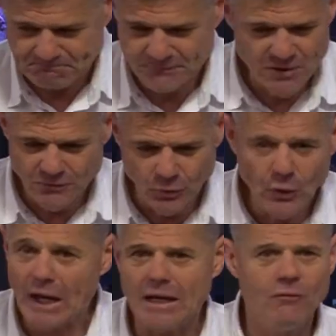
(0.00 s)
Just
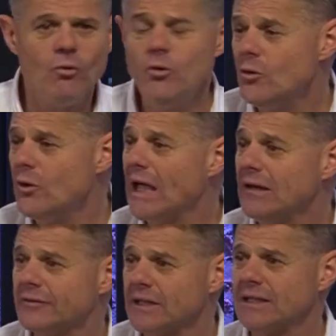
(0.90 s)

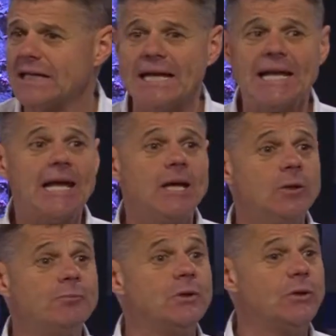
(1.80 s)
whoever can
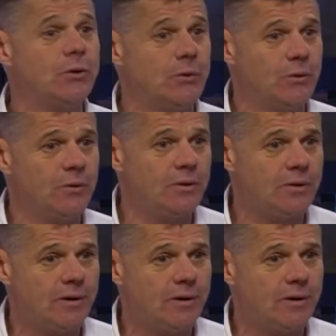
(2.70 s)
help you